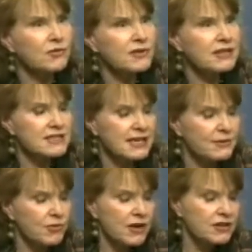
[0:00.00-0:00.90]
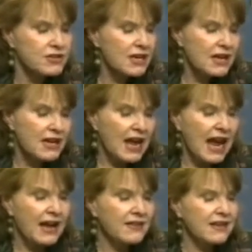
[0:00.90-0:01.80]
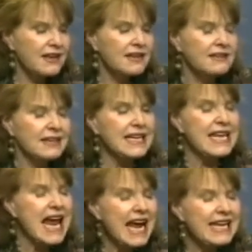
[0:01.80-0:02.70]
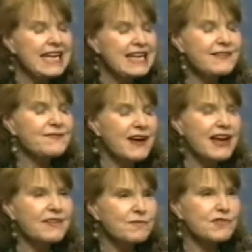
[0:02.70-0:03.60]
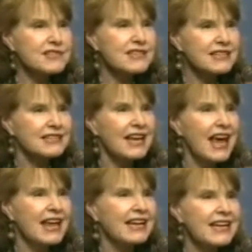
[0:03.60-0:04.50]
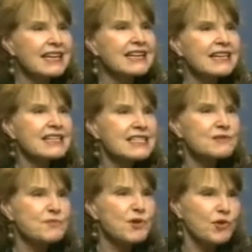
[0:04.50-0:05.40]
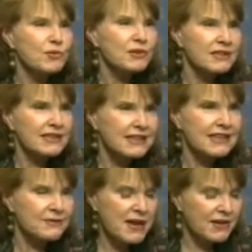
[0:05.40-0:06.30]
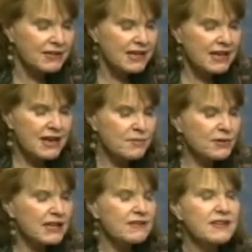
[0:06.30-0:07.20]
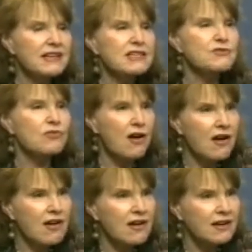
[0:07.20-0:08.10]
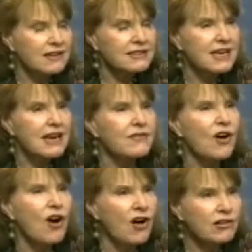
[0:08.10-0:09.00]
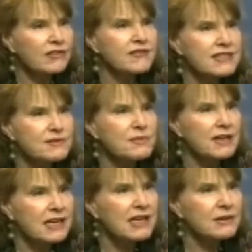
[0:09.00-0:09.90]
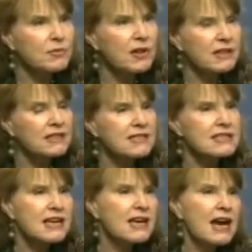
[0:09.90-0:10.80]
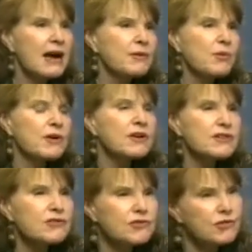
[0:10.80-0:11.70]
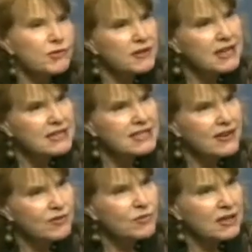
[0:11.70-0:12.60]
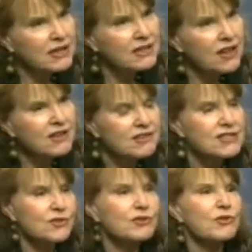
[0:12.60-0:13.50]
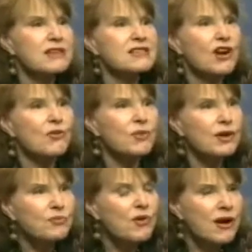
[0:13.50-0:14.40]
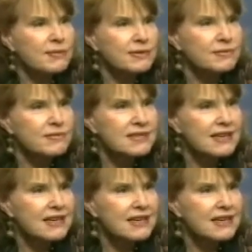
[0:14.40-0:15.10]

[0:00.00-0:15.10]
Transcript: with the same brush. And then 95%, an indisputable amount, believe that it's wrong to have all of this money in politics. I mean, what could you do with that $7 million to address our real problems?